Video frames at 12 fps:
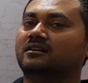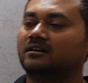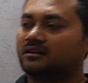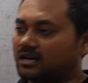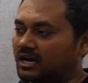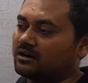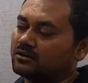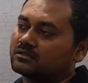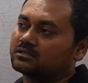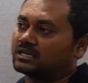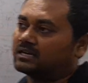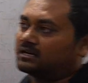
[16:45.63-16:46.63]
Now
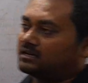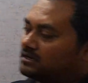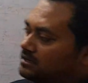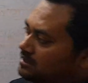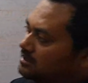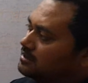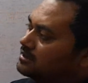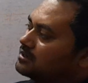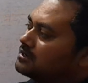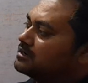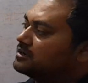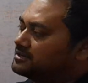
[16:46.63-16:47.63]
the
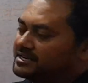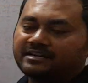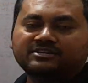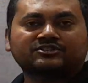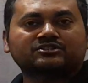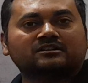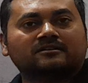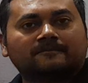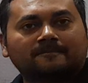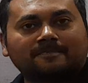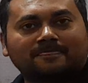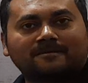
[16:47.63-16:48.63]
next
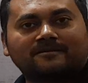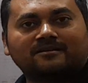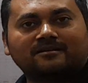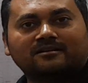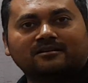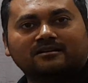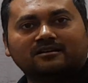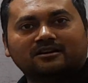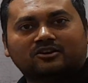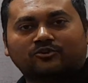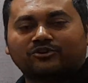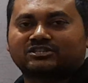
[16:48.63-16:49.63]

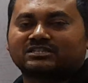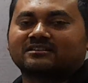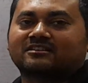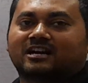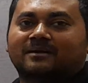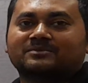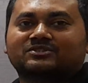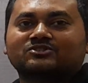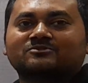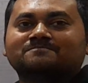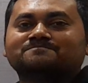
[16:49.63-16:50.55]
question comes,